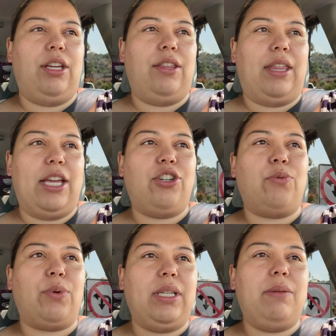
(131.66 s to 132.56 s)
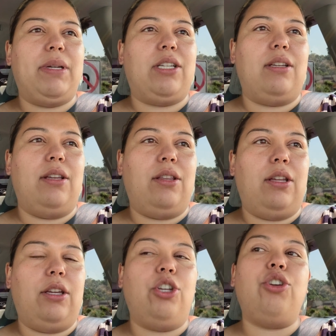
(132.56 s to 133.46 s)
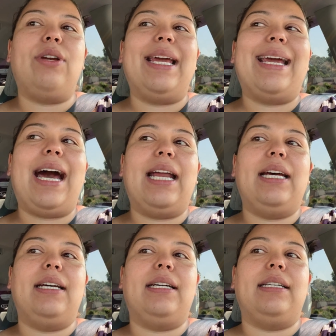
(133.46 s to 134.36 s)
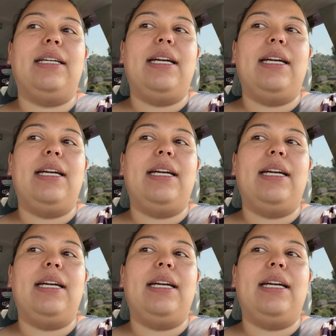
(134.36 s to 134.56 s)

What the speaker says: they should really be, you can kind of,